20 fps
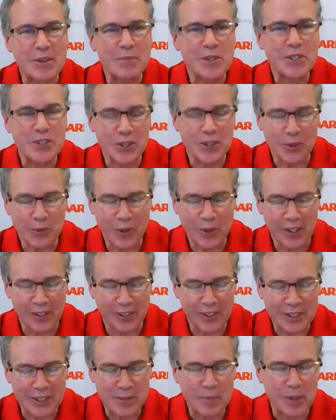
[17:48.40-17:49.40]
Commissioner
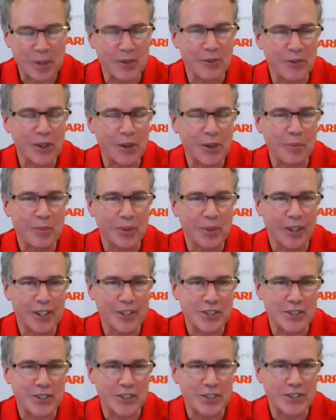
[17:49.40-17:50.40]
Wheeler, it's been a real
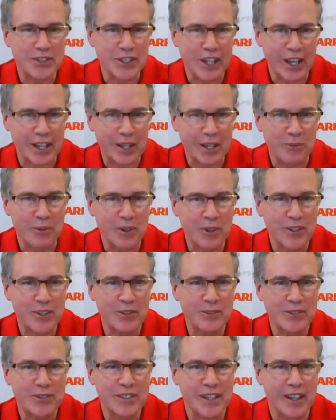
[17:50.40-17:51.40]
pleasure chatting with
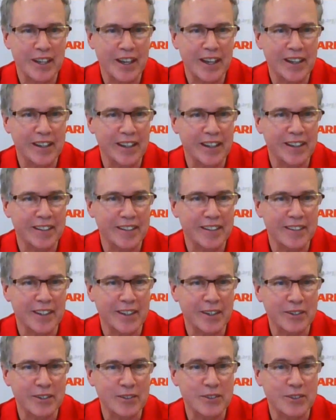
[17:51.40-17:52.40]
you today and
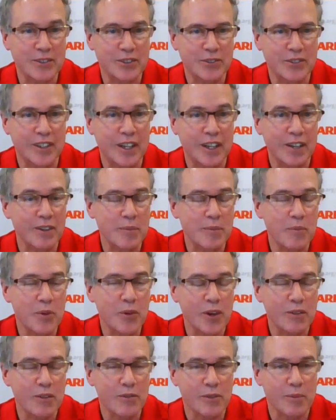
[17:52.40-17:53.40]
giving
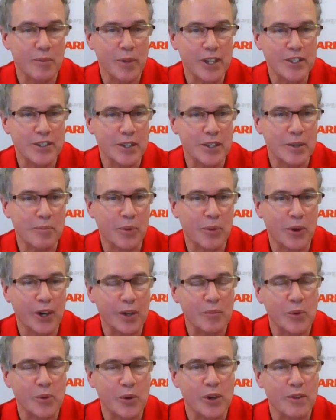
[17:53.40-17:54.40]
more information,
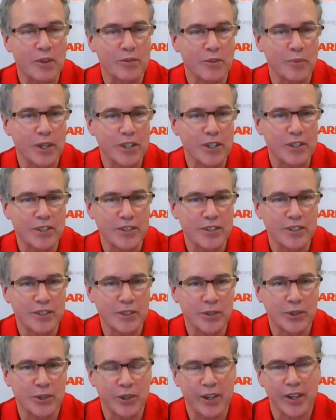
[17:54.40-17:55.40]
imparting more information to
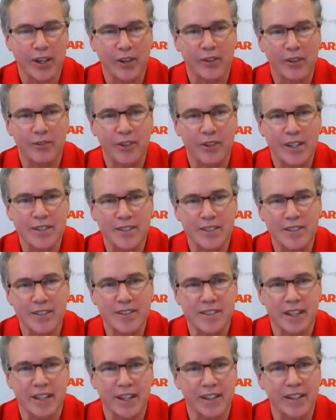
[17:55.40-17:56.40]
your county
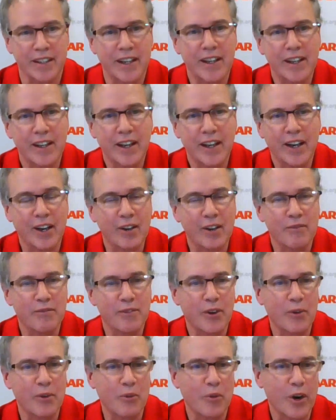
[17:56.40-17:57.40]
residents on how to
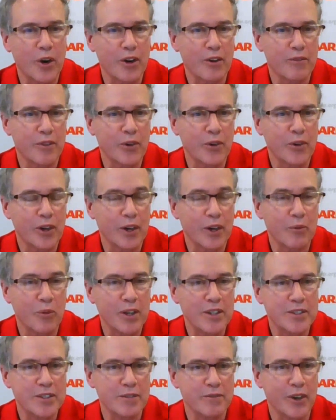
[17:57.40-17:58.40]
vote, where to vote, and
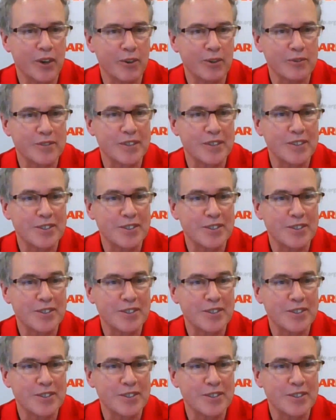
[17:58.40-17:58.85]
when to vote.